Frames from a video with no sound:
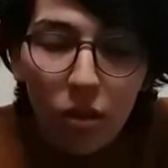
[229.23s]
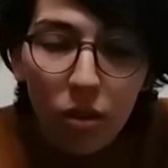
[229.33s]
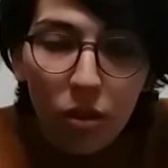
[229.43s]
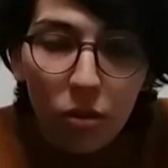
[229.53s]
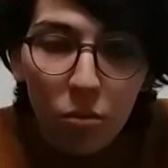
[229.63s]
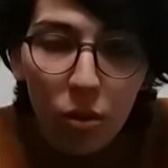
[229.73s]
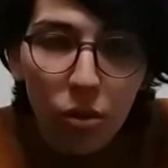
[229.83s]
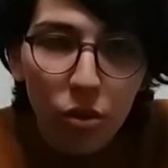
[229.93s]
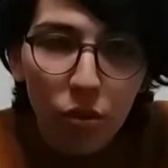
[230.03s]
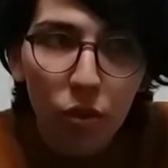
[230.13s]

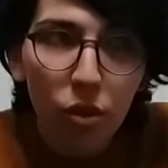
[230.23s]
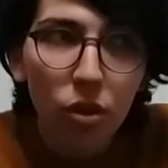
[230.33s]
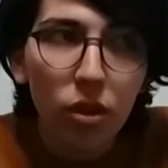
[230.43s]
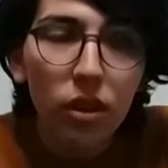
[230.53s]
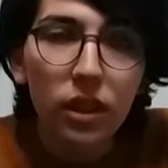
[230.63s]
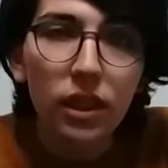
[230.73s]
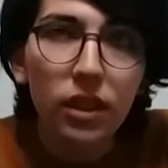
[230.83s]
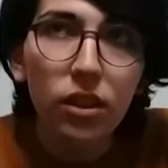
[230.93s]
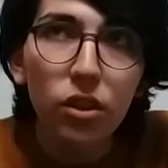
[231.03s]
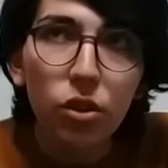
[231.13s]
most of all,
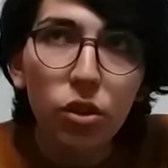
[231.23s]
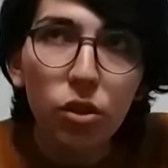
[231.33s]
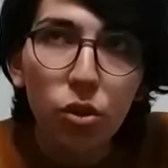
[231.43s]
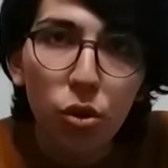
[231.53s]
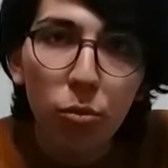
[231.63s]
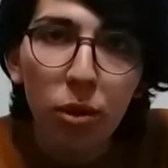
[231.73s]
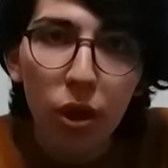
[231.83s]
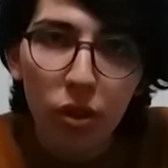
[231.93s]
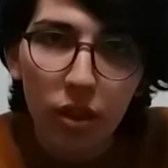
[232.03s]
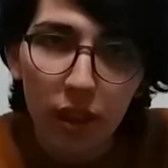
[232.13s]
it should be
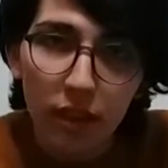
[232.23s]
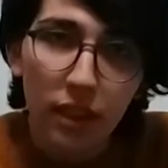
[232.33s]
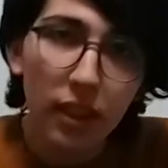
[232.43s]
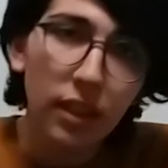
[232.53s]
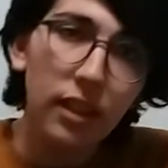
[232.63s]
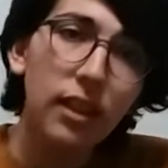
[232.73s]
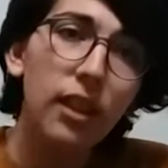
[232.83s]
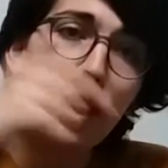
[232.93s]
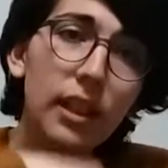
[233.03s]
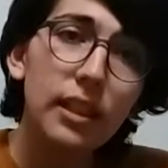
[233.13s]
authentic,
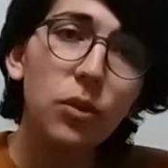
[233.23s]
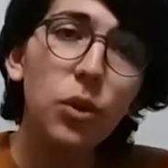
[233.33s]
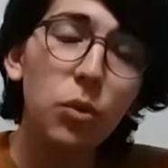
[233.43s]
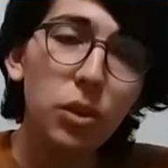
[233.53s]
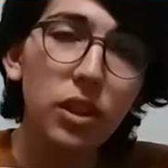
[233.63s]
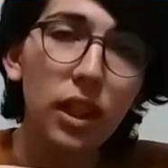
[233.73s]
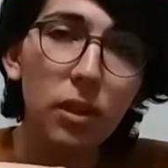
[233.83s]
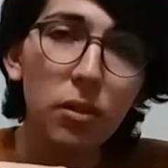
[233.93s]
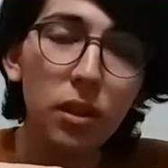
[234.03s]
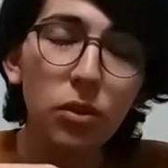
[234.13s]
as we
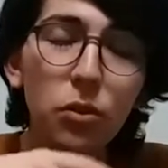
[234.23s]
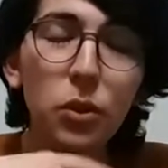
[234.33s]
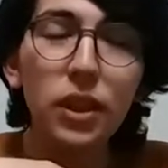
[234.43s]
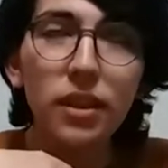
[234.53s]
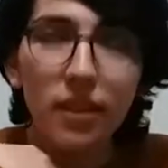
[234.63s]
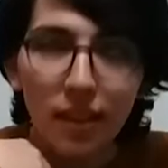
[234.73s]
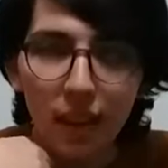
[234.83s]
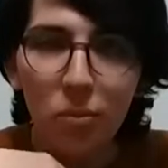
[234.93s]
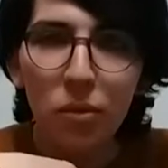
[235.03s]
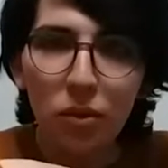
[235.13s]

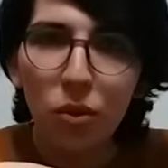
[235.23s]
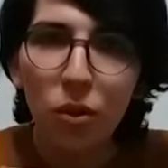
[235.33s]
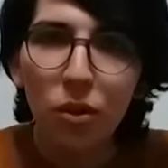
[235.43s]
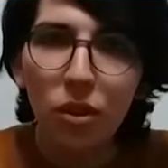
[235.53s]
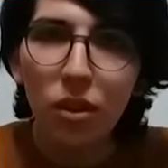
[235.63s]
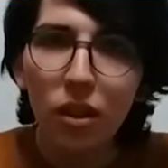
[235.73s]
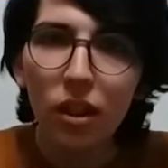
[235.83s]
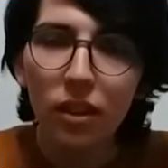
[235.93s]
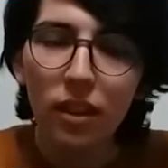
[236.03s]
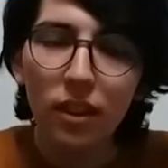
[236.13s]
said before,
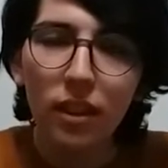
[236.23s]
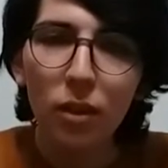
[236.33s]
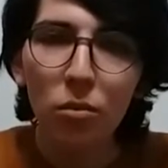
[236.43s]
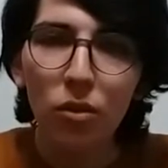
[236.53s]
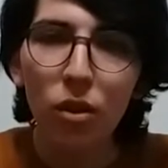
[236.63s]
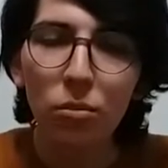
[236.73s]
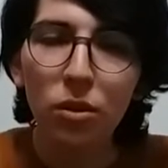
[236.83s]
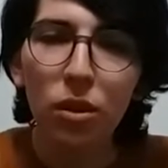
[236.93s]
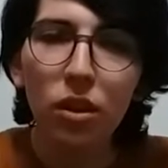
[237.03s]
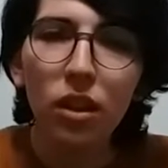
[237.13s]
as I said before. I'm
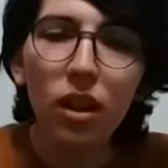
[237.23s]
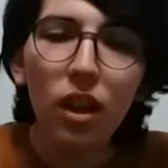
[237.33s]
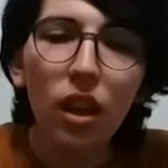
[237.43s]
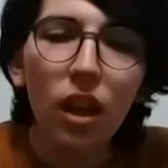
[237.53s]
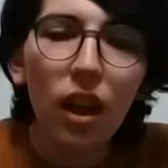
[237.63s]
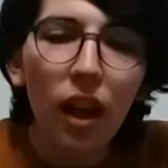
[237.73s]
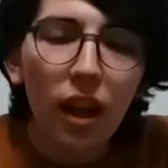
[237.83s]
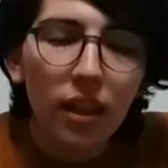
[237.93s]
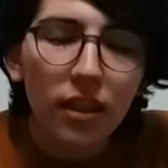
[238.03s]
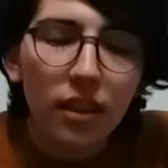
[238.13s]
sorry,
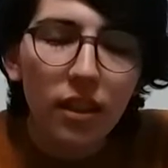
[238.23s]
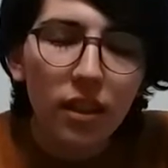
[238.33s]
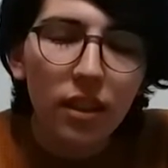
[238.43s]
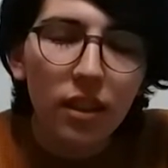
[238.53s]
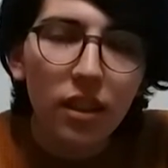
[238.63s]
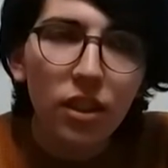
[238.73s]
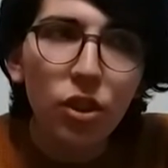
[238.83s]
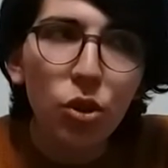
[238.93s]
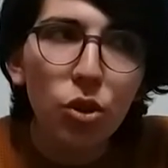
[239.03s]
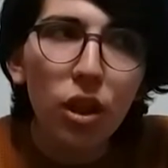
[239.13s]
and it
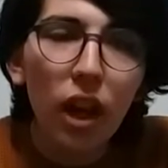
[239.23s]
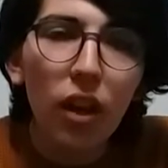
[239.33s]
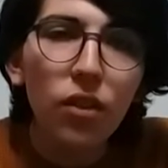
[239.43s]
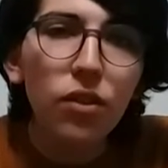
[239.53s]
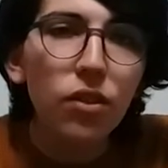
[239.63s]
should have